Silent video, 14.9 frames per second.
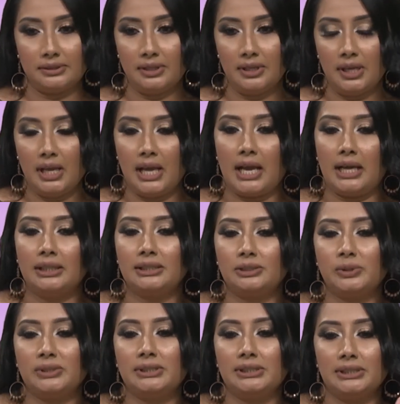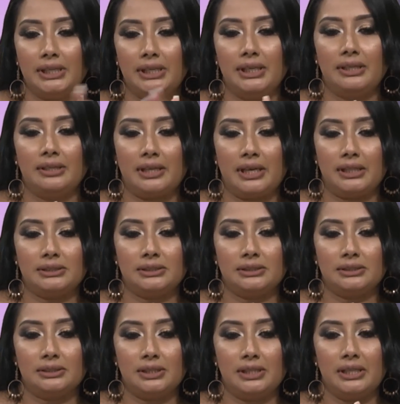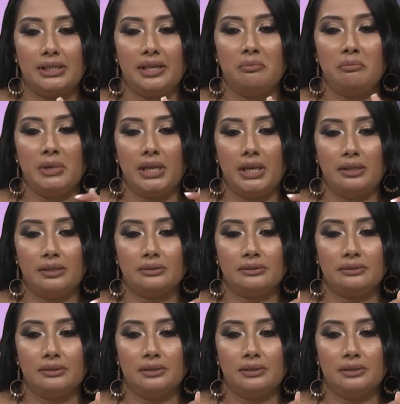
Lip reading: Mm-hmm. And this was the day that they made